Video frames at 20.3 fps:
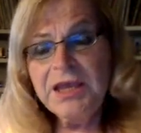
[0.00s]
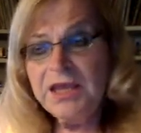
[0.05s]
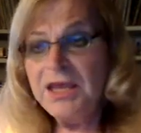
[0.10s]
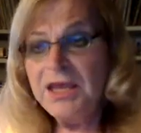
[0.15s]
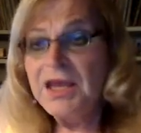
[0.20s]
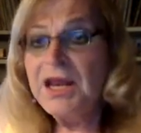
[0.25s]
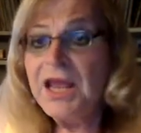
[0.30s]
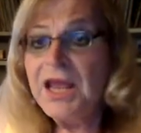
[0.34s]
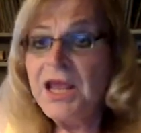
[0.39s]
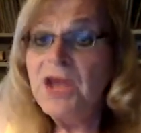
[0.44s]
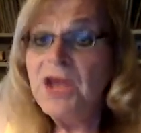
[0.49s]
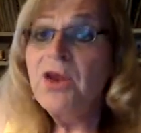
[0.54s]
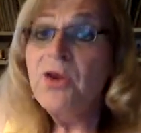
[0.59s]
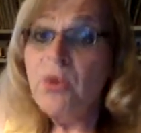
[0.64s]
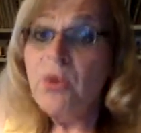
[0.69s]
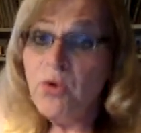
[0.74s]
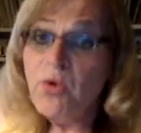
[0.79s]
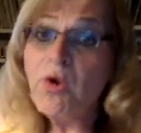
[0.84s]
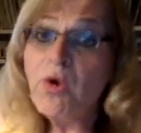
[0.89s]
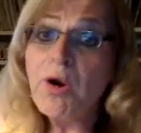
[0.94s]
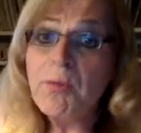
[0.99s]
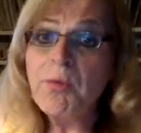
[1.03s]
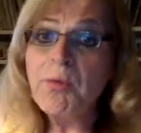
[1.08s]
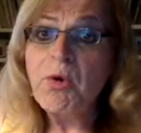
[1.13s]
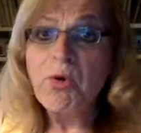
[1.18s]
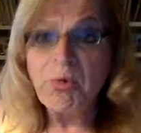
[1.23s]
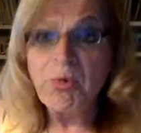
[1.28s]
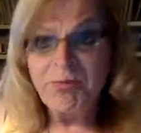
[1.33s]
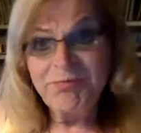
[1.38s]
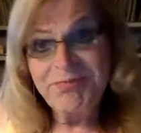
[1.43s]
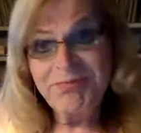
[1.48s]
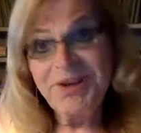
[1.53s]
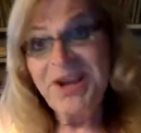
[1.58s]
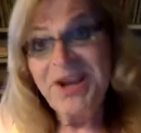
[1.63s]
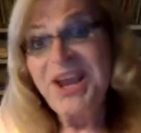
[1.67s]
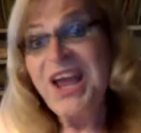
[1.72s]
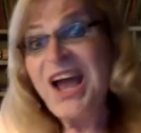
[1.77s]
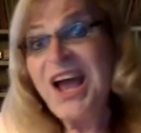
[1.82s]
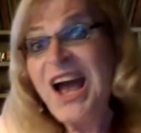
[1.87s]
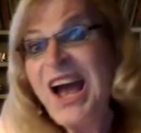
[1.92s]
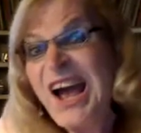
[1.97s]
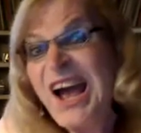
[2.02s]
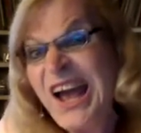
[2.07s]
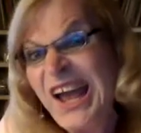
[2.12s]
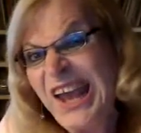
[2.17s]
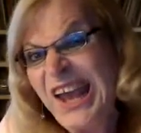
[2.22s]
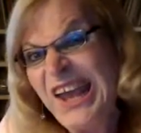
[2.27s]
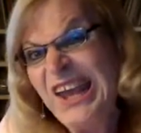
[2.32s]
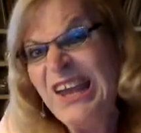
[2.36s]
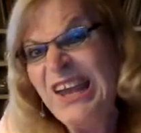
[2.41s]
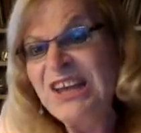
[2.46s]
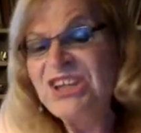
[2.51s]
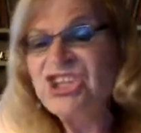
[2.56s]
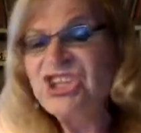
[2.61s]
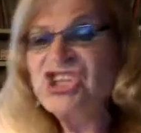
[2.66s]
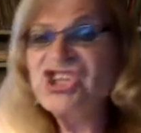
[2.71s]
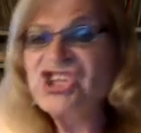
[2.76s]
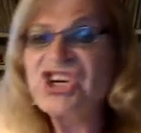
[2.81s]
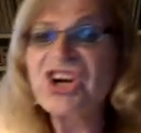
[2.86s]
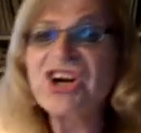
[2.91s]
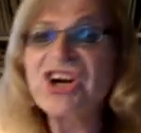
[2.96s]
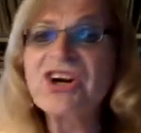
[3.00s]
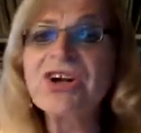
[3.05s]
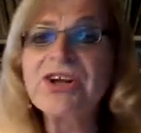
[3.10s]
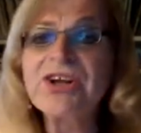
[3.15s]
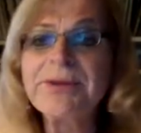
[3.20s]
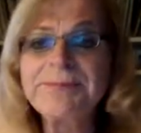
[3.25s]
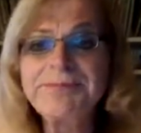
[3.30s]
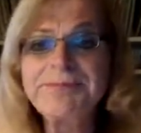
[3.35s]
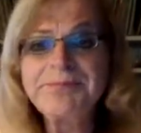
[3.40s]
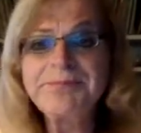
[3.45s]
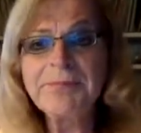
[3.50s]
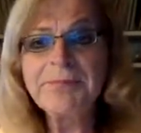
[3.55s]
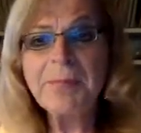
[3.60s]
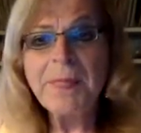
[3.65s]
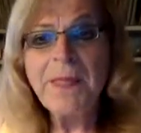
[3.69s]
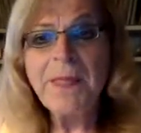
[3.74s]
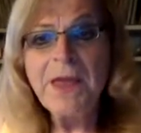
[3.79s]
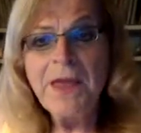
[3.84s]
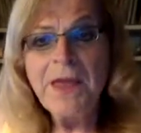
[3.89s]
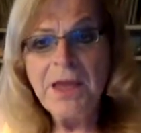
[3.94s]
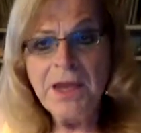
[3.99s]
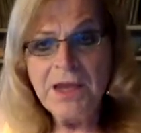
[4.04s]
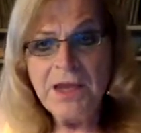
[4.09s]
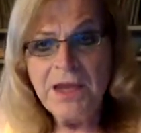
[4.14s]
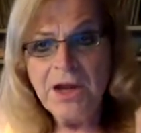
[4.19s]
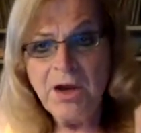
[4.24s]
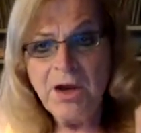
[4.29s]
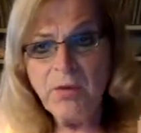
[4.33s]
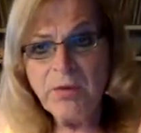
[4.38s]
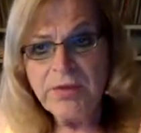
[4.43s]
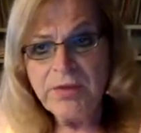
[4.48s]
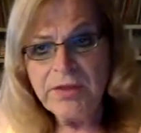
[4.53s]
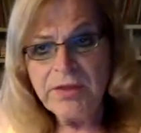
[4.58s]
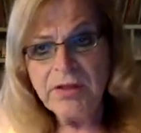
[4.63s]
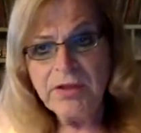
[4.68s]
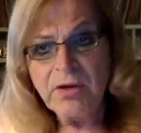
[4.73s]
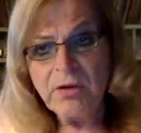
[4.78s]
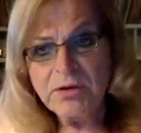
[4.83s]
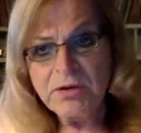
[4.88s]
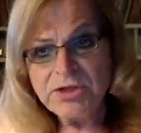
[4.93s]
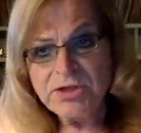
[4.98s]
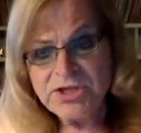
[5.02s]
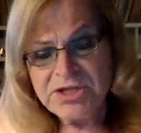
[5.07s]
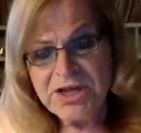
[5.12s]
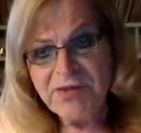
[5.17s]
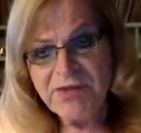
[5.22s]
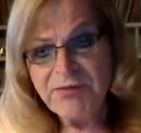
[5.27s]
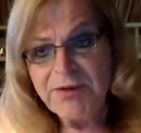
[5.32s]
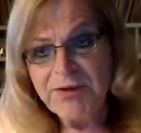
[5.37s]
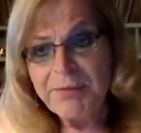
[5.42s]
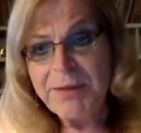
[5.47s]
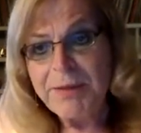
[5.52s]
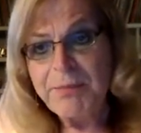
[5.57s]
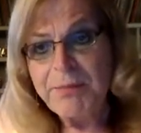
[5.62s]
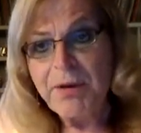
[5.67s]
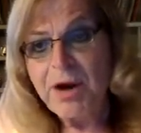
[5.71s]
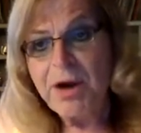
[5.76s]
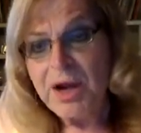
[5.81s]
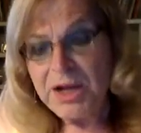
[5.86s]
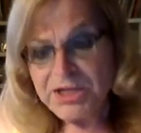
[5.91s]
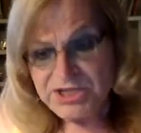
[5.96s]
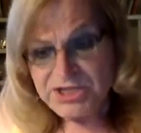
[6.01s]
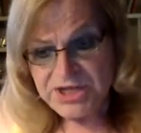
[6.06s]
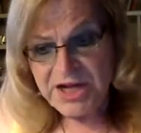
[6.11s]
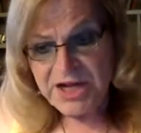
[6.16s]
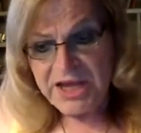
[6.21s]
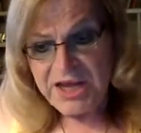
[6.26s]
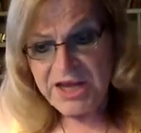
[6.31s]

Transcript: in a normal guy shirt, you know, with a little stuff in my pockets, and I